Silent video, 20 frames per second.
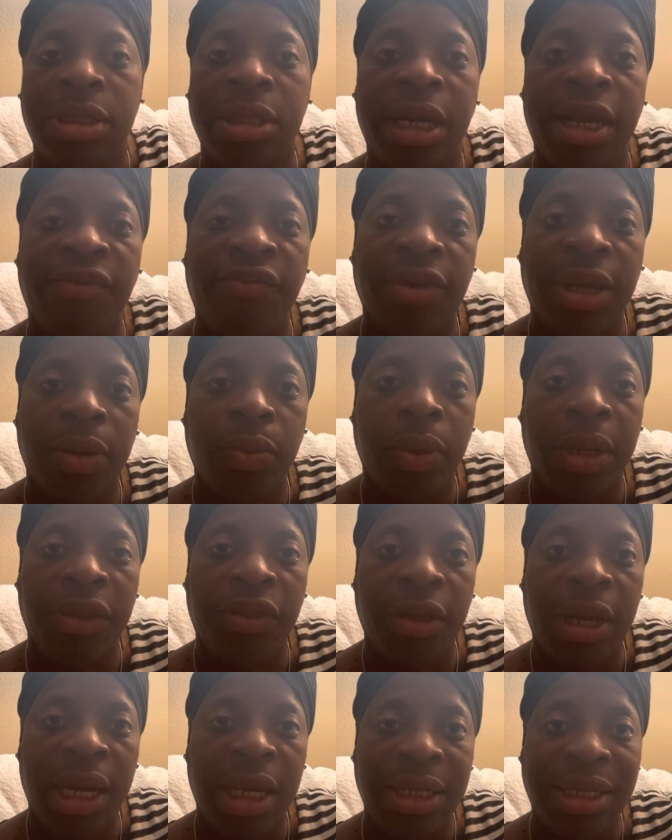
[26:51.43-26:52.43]
living with
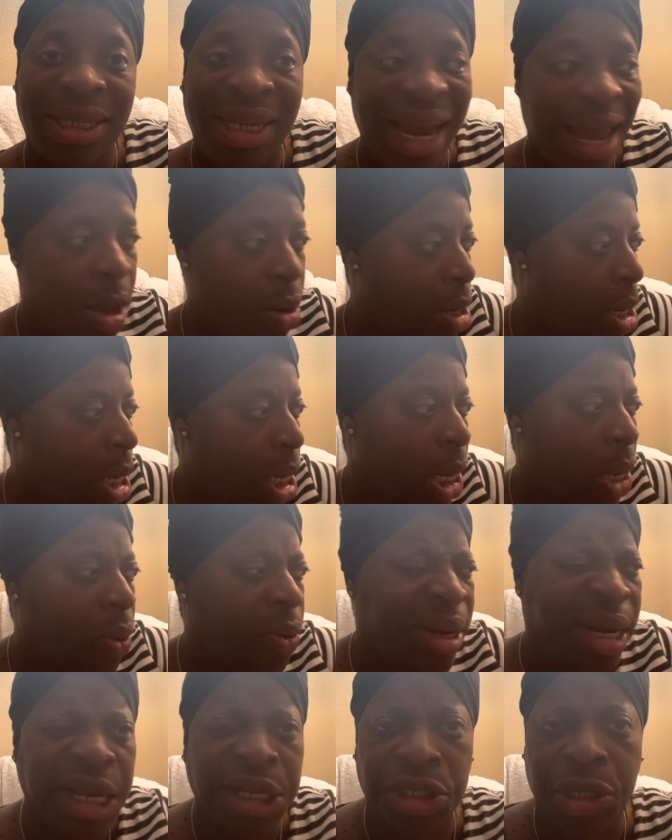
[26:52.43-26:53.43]
us down here
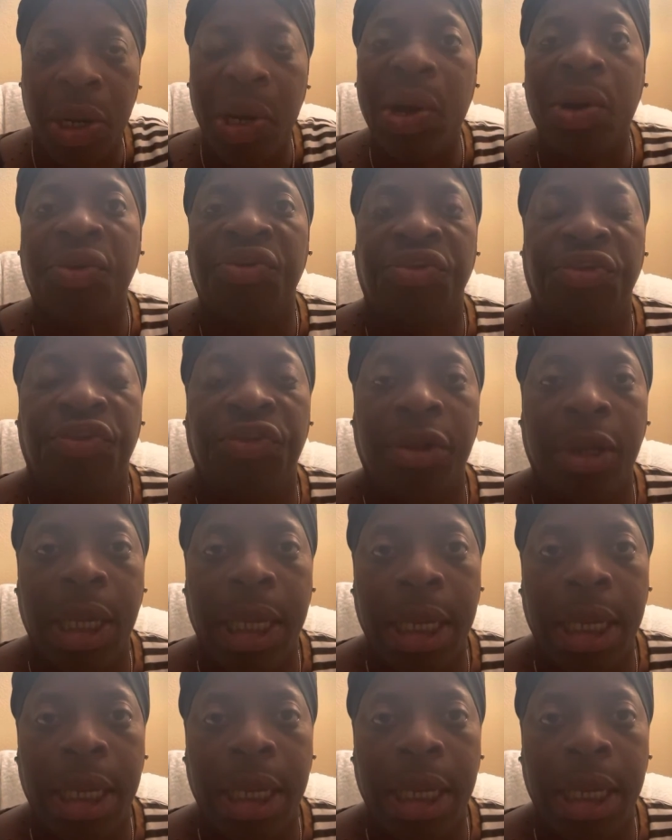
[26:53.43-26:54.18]
on this earth.